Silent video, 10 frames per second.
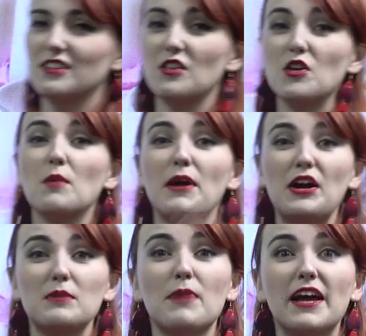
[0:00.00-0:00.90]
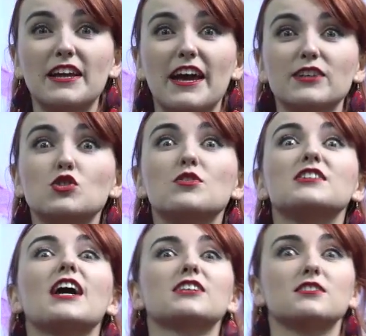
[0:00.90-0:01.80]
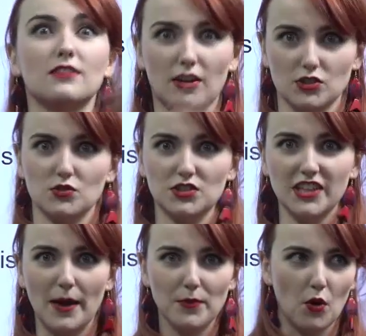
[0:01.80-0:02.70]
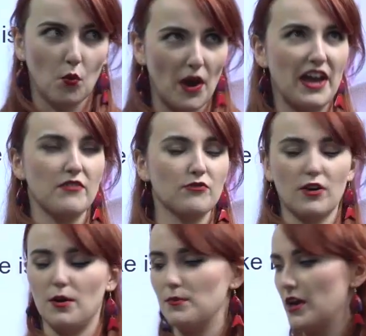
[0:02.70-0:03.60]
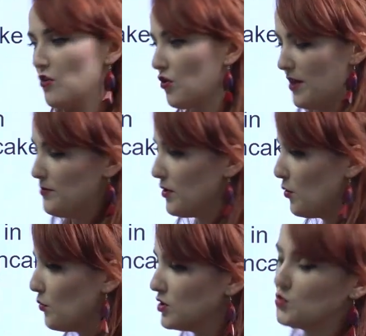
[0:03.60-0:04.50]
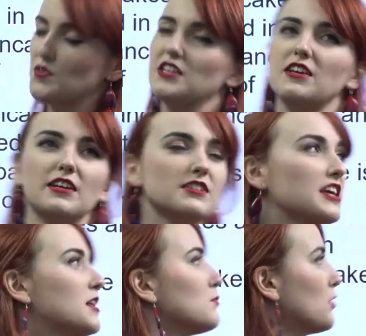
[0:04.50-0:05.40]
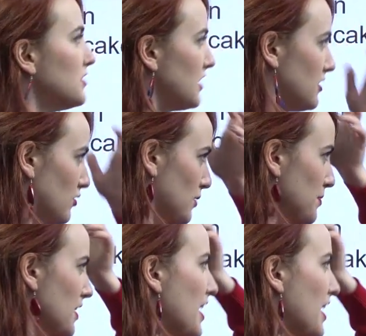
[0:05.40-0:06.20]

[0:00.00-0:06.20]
the American pancake to the next logical step away from a crepe, which is what they eat in Britain and Europe,